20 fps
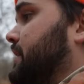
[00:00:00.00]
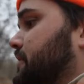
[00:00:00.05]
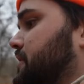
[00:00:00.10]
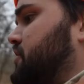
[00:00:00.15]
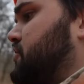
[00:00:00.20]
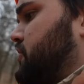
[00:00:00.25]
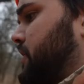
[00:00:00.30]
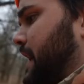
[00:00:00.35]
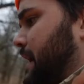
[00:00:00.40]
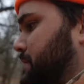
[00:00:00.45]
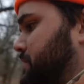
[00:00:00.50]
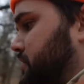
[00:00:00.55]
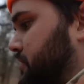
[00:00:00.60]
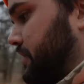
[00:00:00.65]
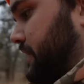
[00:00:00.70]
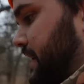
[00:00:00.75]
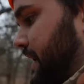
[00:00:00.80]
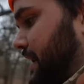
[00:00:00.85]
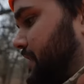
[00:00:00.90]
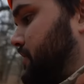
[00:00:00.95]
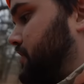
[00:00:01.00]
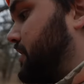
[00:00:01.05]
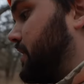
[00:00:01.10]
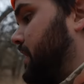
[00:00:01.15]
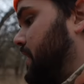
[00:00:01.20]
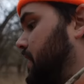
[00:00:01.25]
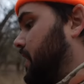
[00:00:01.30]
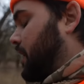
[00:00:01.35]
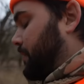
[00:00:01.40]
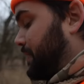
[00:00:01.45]
these traps should catch
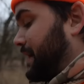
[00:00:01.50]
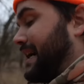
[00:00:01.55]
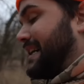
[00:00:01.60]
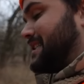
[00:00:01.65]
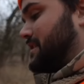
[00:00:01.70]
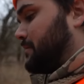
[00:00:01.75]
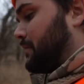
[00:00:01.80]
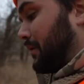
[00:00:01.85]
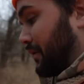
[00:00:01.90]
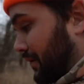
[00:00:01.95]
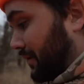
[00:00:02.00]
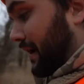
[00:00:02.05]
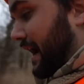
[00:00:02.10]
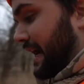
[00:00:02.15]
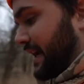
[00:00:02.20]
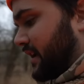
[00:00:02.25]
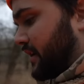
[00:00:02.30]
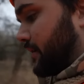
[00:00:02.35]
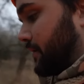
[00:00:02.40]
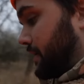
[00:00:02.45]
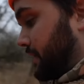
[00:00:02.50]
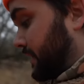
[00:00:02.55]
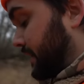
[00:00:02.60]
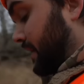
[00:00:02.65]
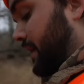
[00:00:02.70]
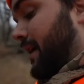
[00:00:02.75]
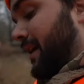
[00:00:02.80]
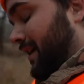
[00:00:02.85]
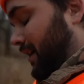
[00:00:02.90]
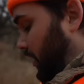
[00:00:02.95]
a possum or a raccoon.
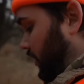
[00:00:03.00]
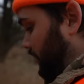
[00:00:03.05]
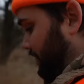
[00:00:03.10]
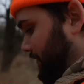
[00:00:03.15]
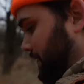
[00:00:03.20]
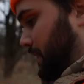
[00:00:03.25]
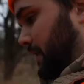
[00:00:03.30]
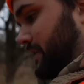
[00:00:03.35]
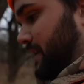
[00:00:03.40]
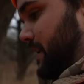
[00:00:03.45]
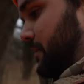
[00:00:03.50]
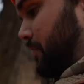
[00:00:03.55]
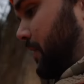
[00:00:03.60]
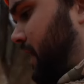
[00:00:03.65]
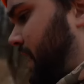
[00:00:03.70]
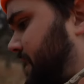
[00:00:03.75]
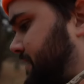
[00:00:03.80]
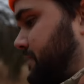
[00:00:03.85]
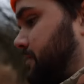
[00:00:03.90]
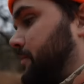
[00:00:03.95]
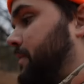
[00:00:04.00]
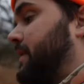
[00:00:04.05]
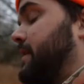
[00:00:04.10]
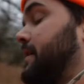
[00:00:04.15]
Hopefully we don't have to eat possum.